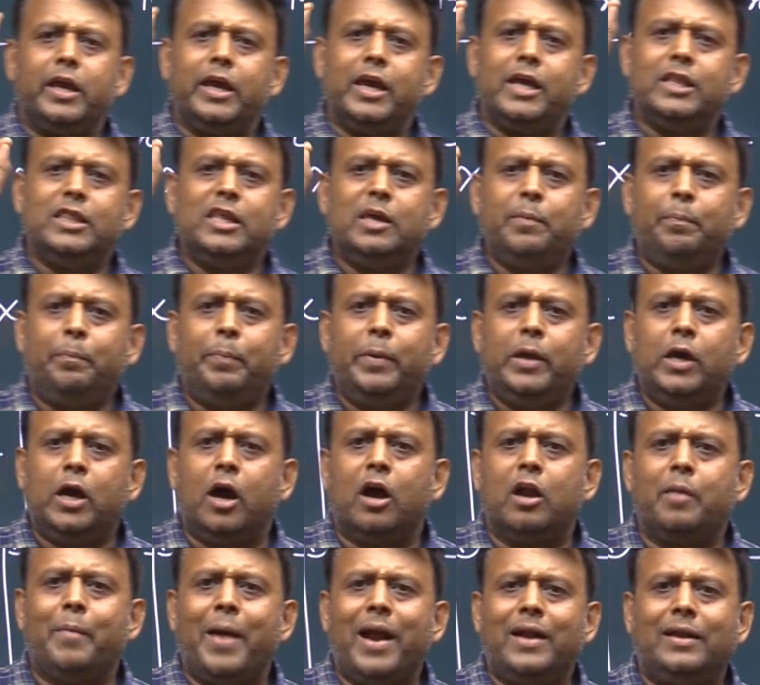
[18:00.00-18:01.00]
Any p
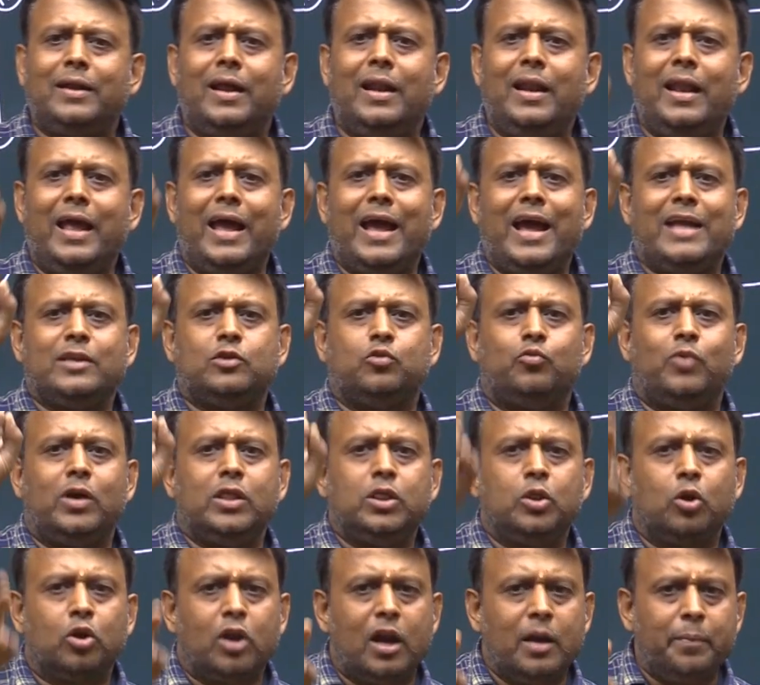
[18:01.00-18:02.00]
orbital has
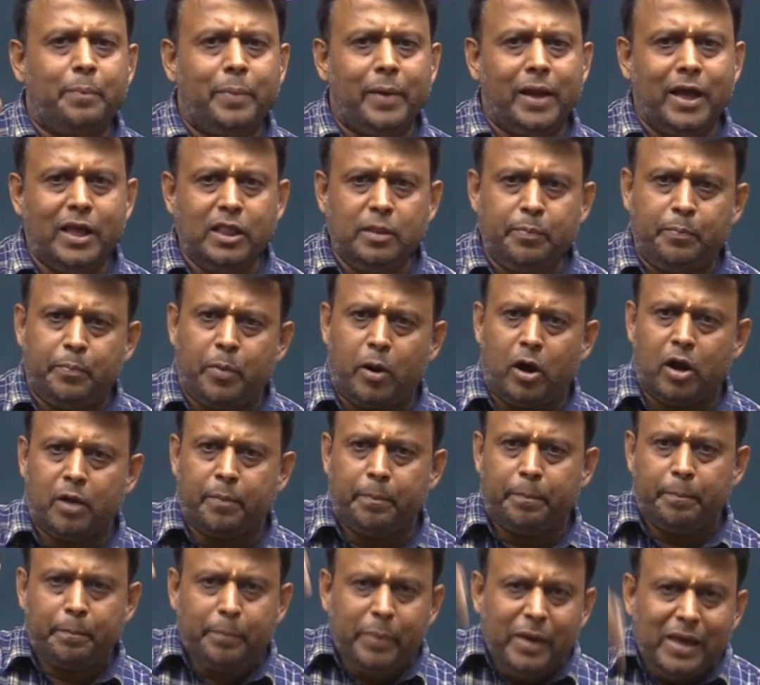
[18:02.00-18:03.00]
one nodal plane. For
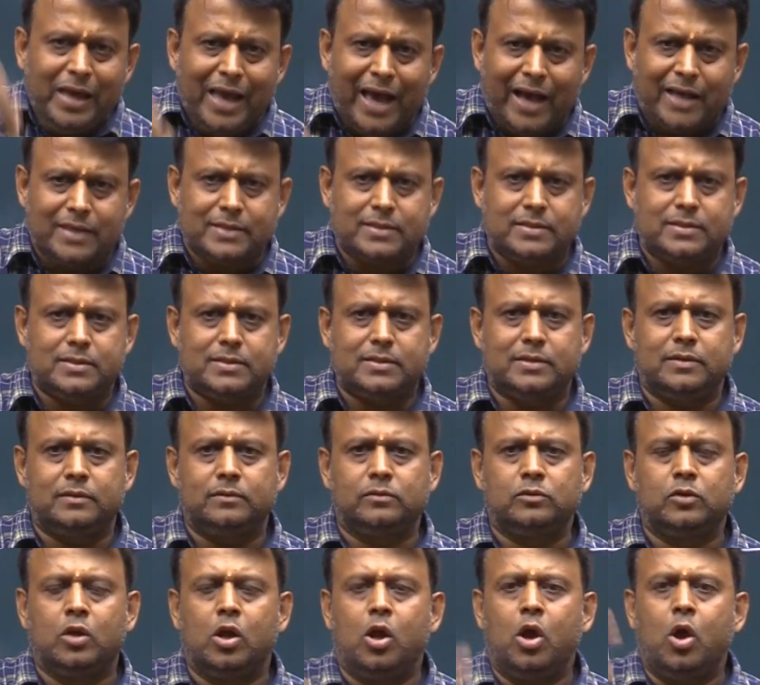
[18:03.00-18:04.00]
px,
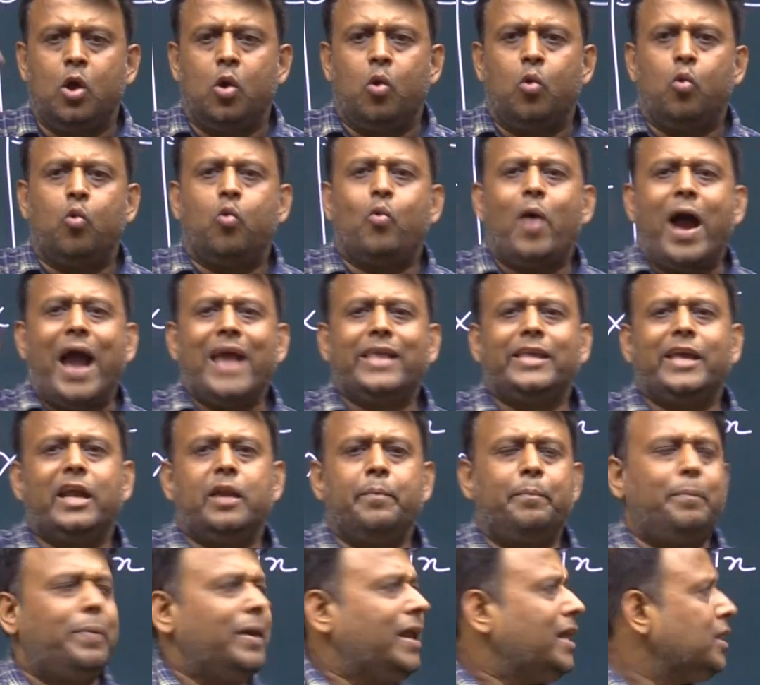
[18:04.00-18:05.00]

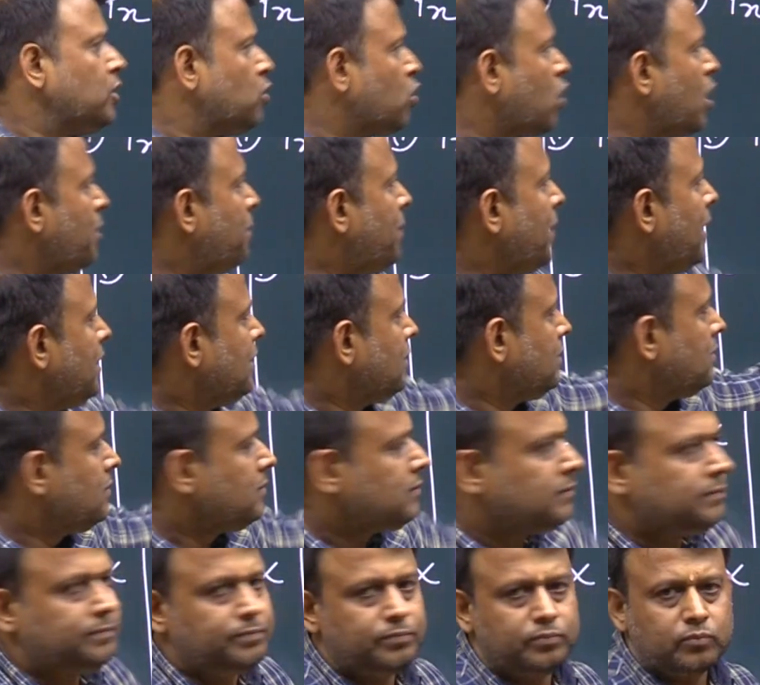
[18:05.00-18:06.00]
yz plane nodal plane.
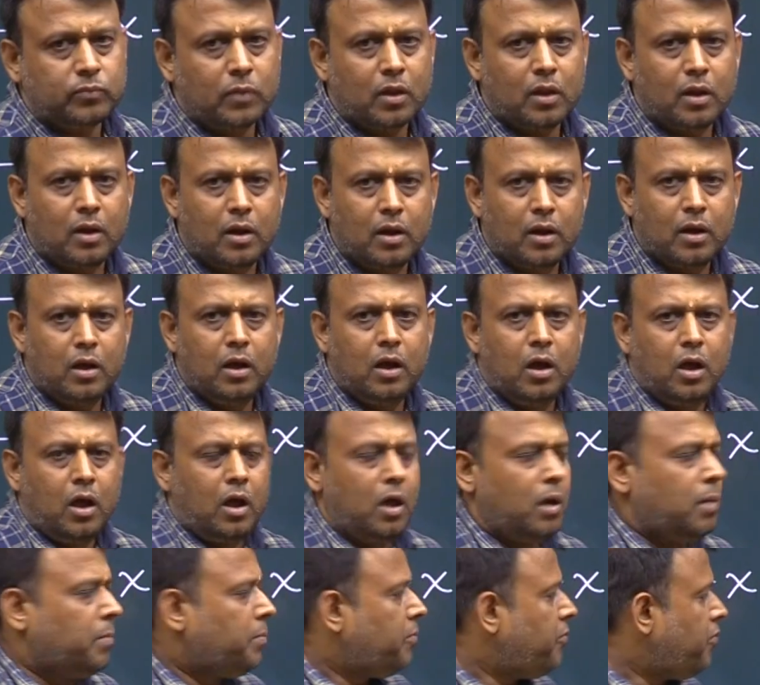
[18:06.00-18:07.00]

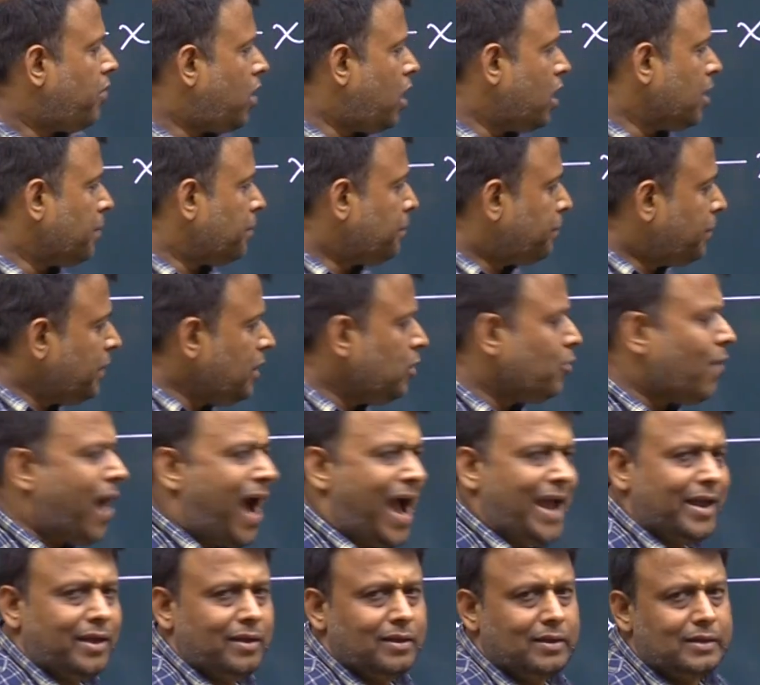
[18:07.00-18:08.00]
For py,
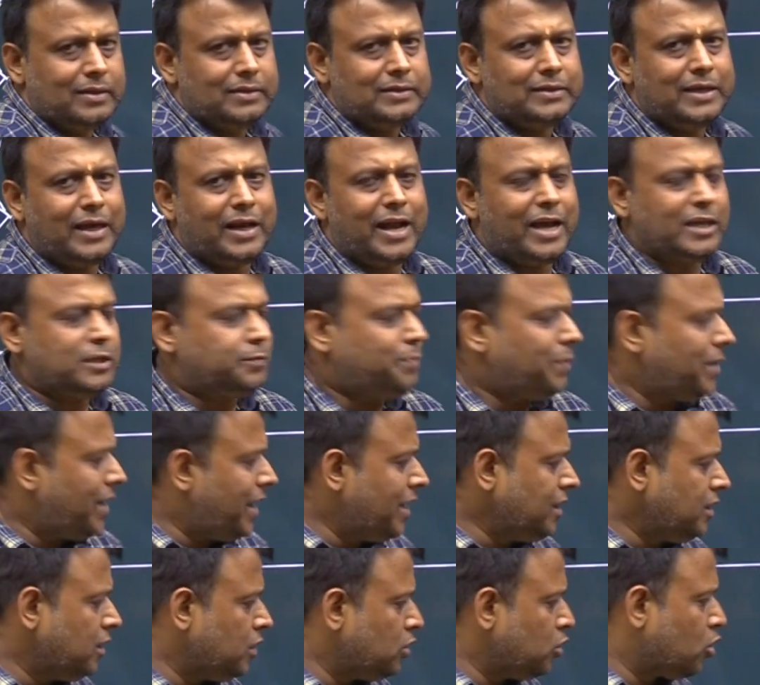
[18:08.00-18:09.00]
zx
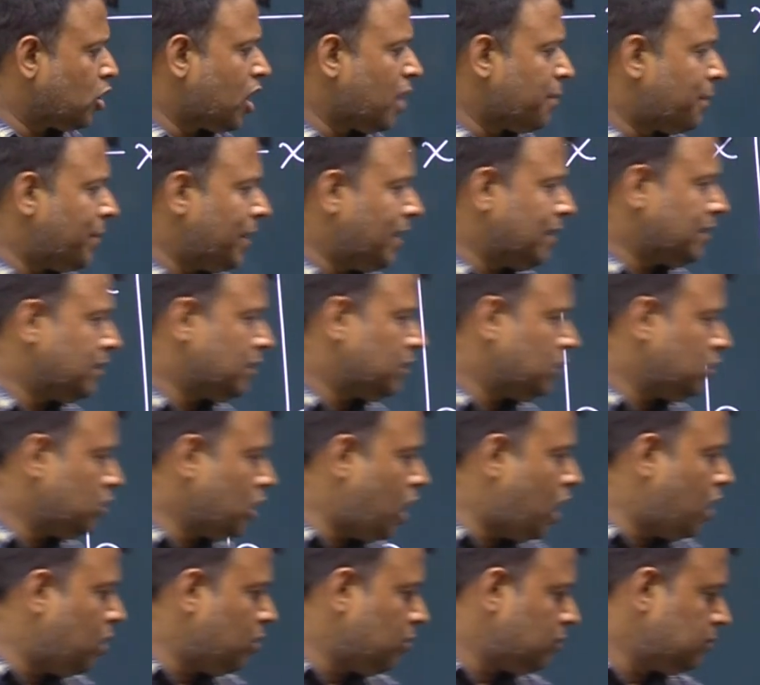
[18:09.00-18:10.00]
plane nodal plane.
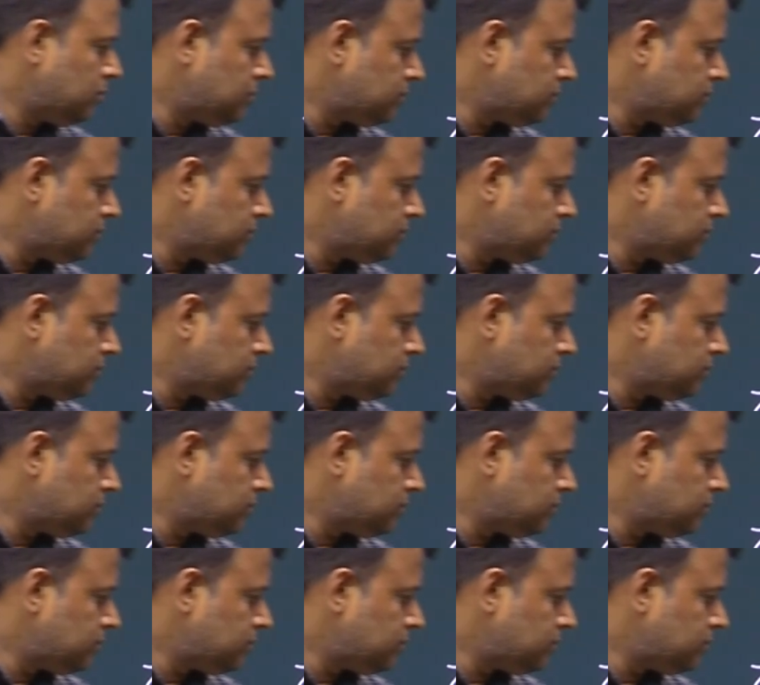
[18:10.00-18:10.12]
Now,